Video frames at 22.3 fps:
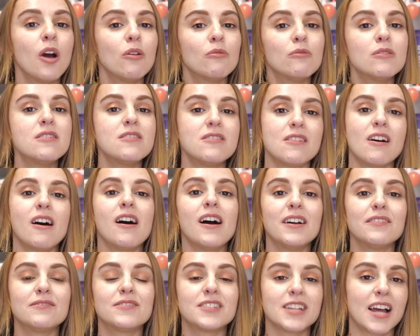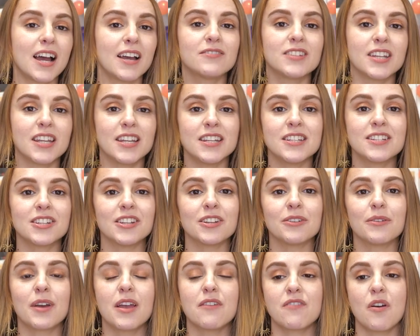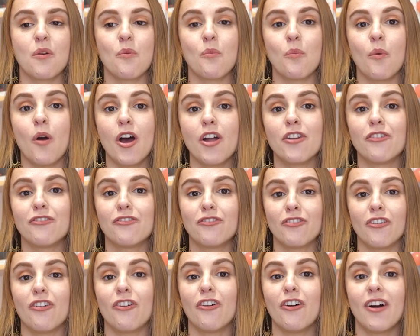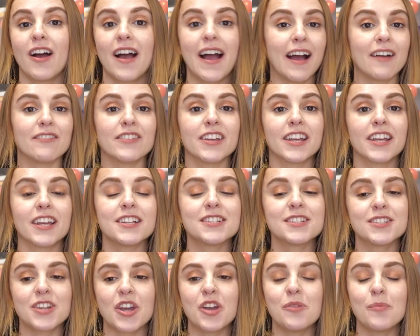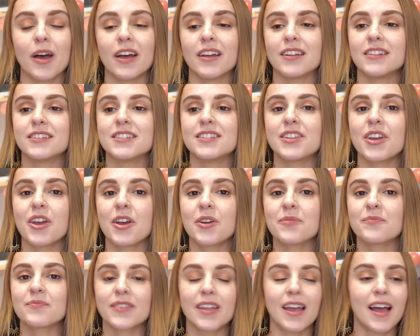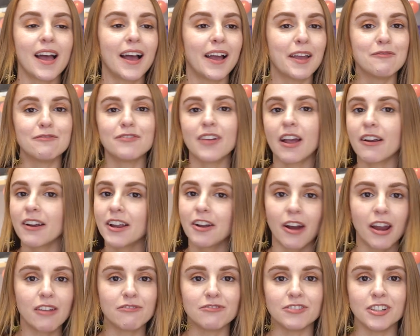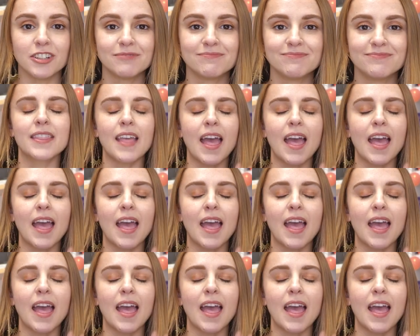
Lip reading: would not have dived into if it weren't for having a stoma, and so I'm very grateful.